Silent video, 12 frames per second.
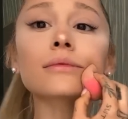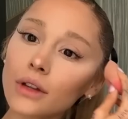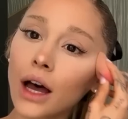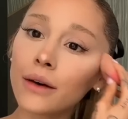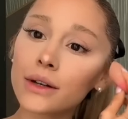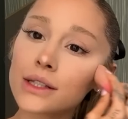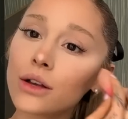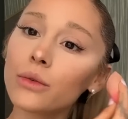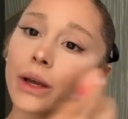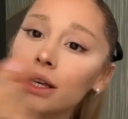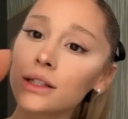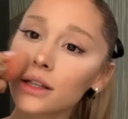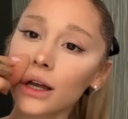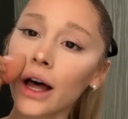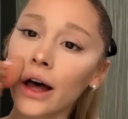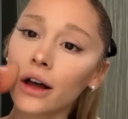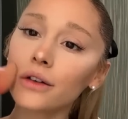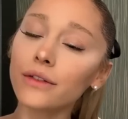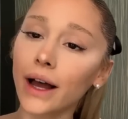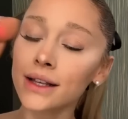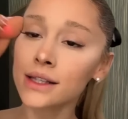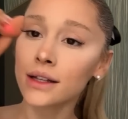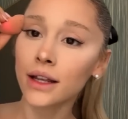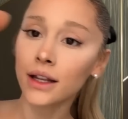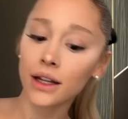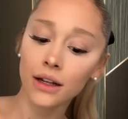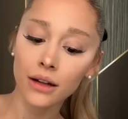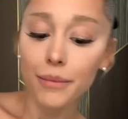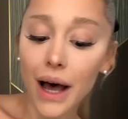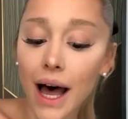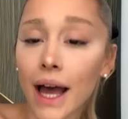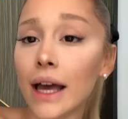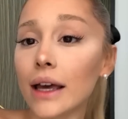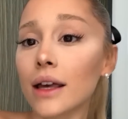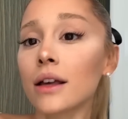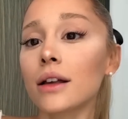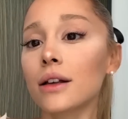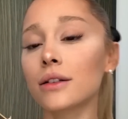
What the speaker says: I was always fascinated by